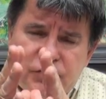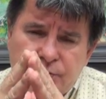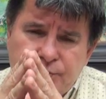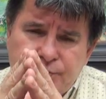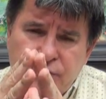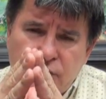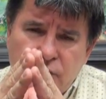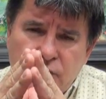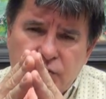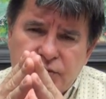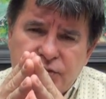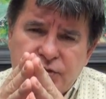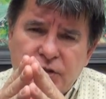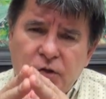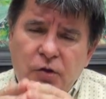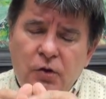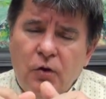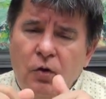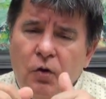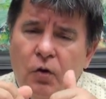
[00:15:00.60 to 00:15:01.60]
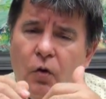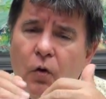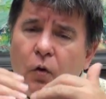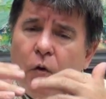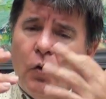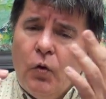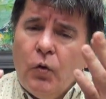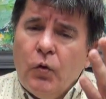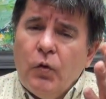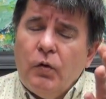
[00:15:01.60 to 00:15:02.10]
support
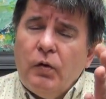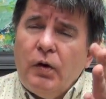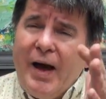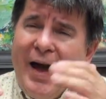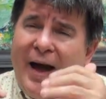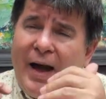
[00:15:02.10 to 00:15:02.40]
or